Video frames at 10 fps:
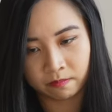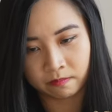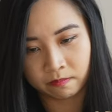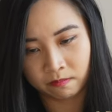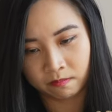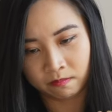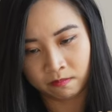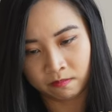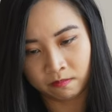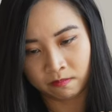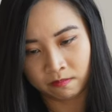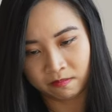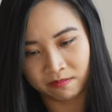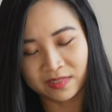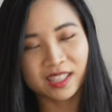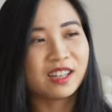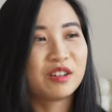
[no speech]